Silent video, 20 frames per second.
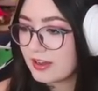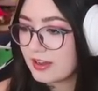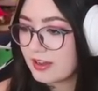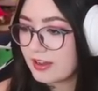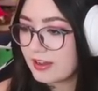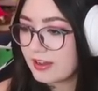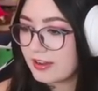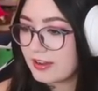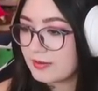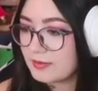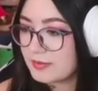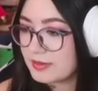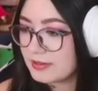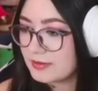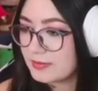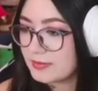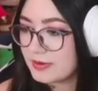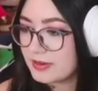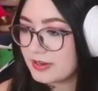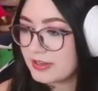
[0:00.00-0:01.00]
um,
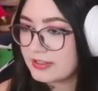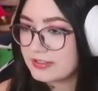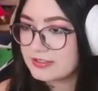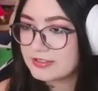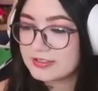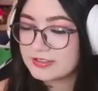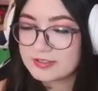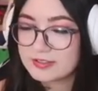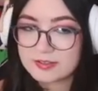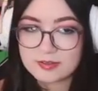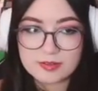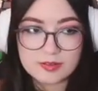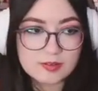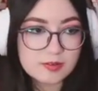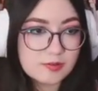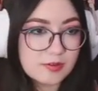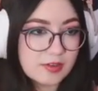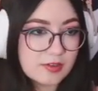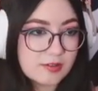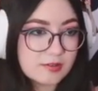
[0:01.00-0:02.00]
but
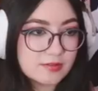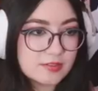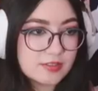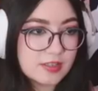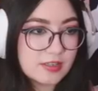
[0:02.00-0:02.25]
who knows?